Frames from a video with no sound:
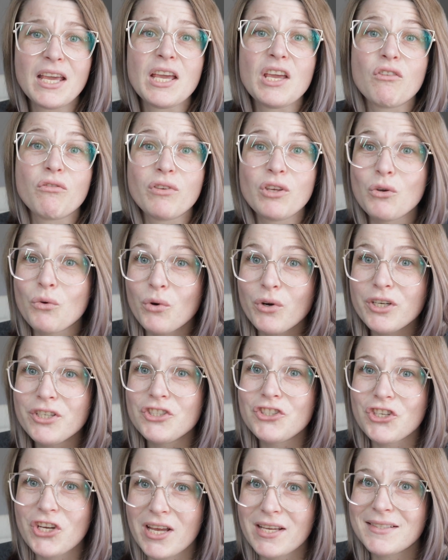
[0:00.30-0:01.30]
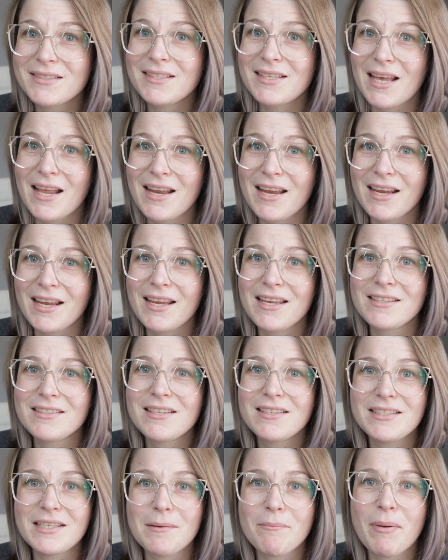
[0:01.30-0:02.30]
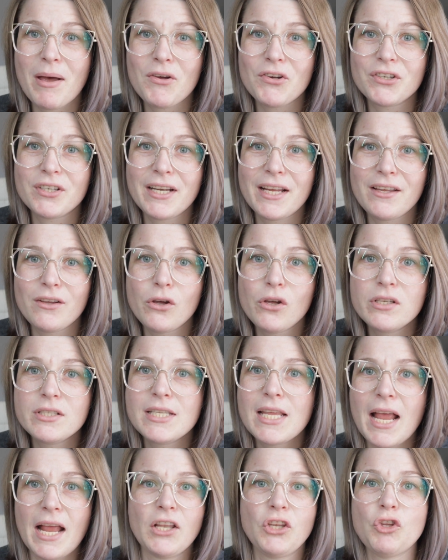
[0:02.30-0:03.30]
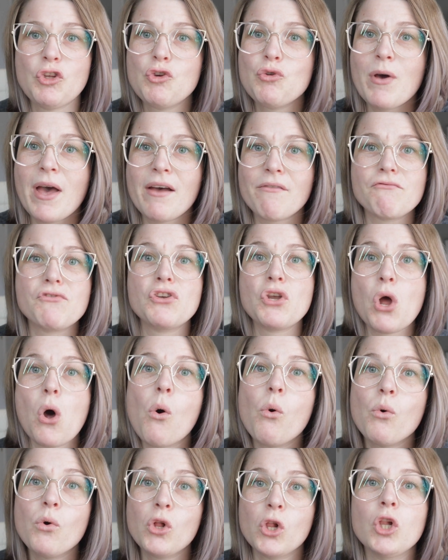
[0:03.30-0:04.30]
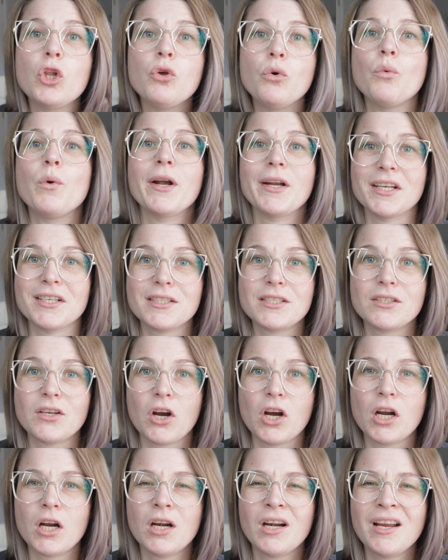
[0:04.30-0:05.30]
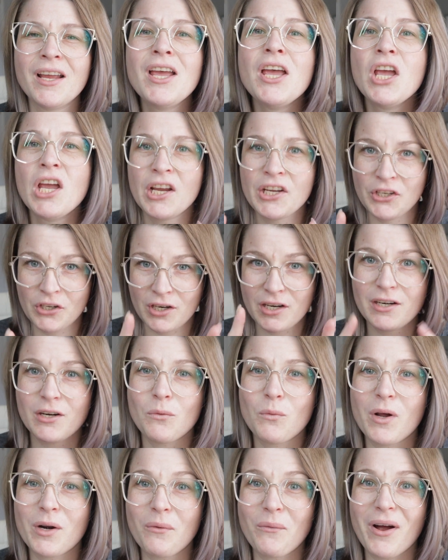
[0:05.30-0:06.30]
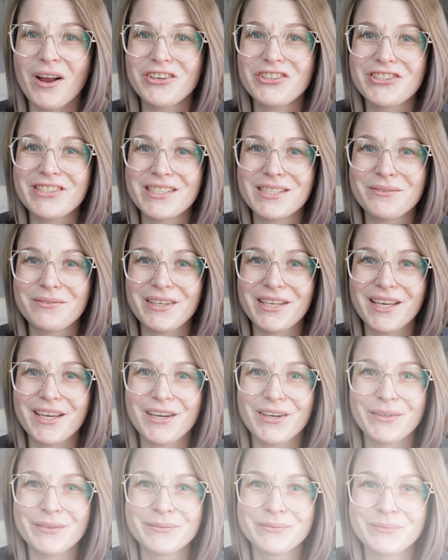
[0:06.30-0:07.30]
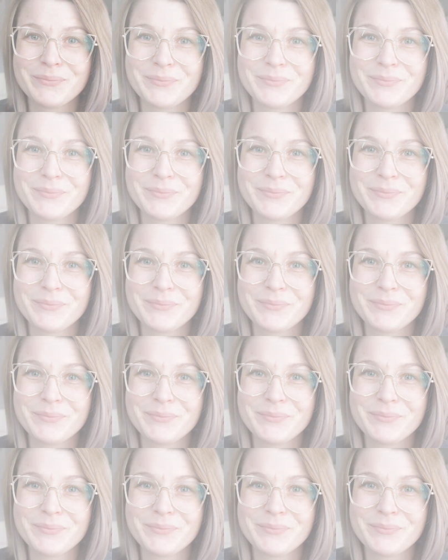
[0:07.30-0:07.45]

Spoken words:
If you're just getting into dip powder nails and you have no clue where to start, you're going to want to watch this video.